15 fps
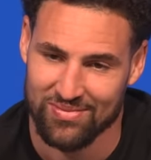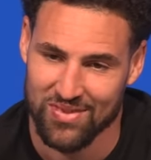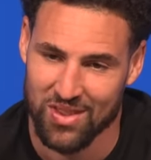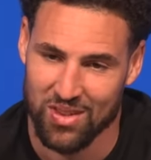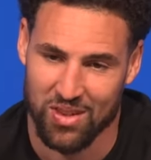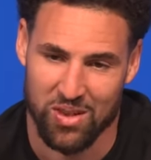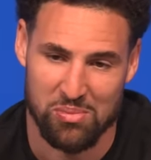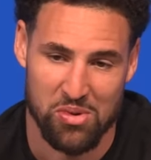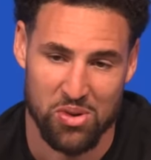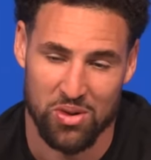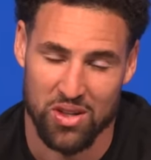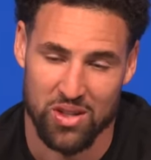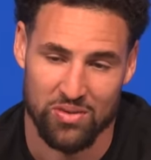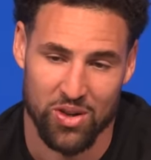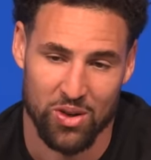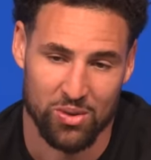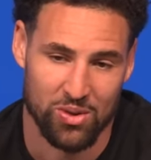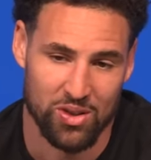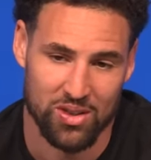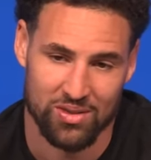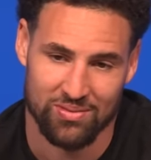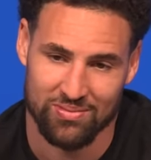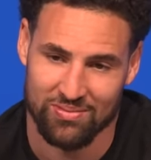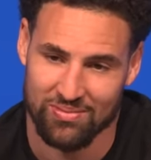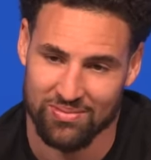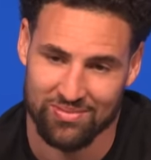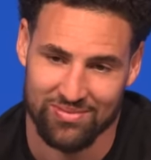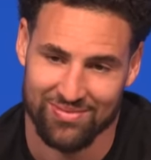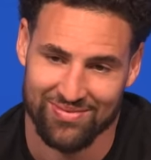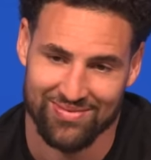to the community of Oakland.
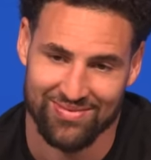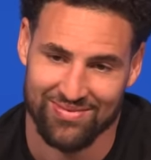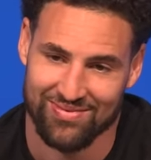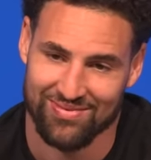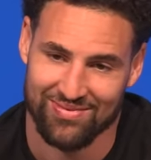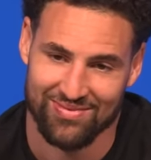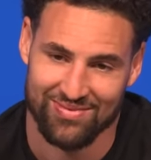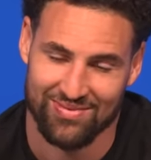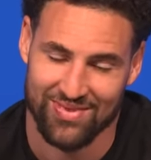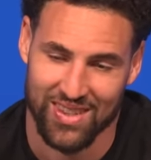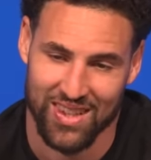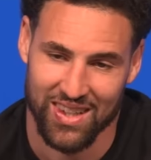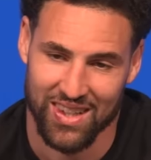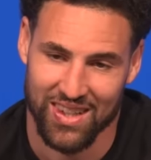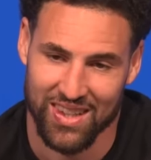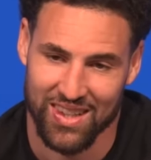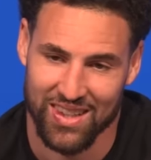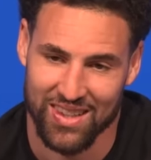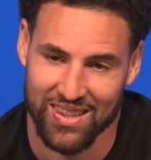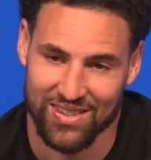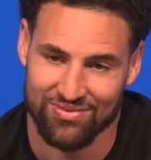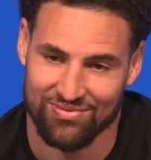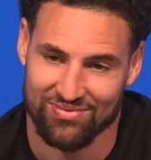Uh,